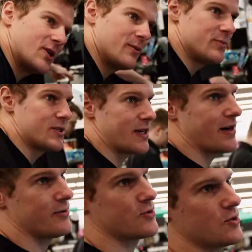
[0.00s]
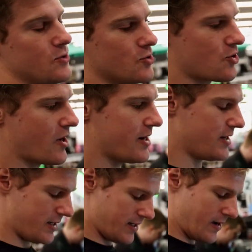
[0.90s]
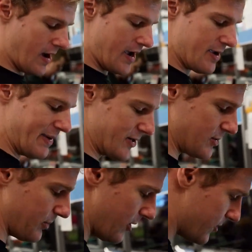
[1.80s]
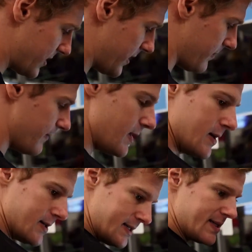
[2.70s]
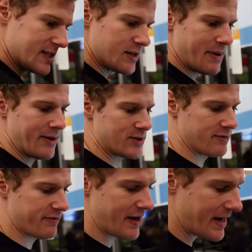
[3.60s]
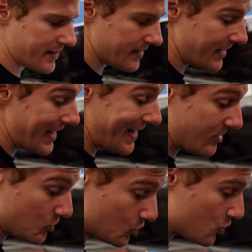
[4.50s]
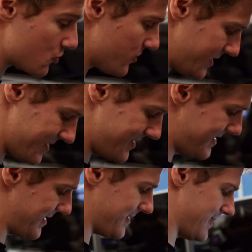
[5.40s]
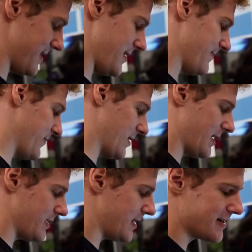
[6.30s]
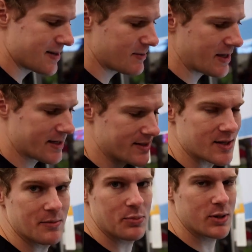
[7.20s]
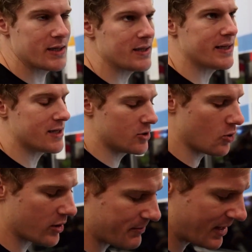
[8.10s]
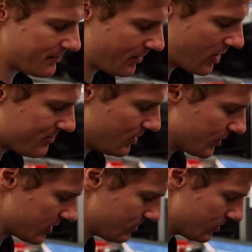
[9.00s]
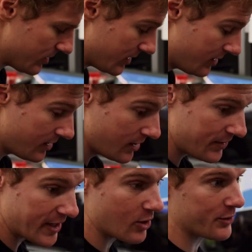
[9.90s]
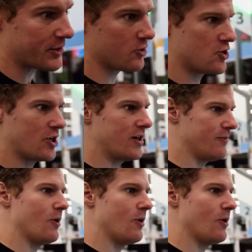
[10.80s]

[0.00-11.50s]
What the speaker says: comes down to trying to get high amounts of protein, decent amounts of fat, and nutrient density. That's something that gets completely ignored by the bodybuilding community. They go with their chicken and